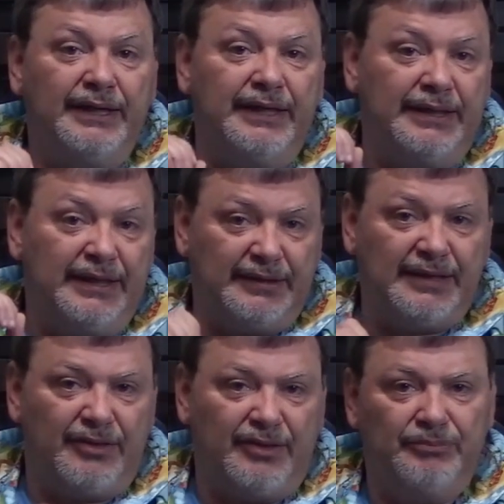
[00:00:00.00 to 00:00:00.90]
and hit
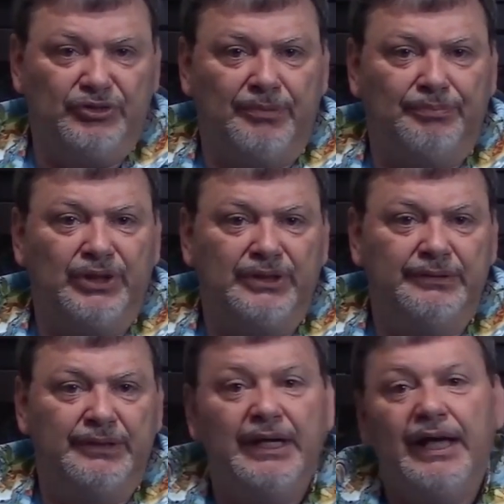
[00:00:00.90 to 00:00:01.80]
that thumbs up
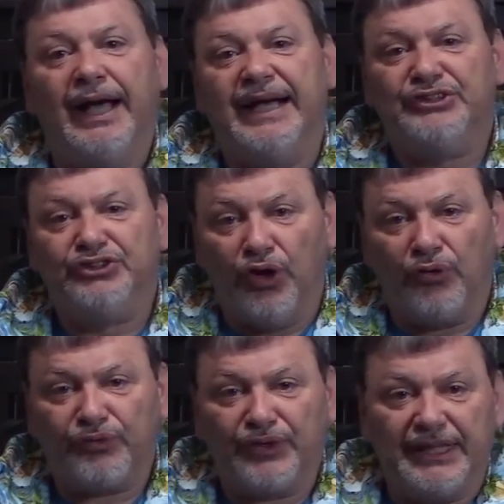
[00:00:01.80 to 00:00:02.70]
button, and
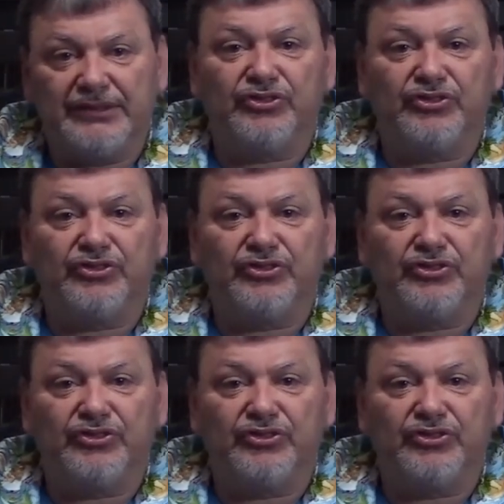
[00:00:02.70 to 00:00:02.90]
don't forget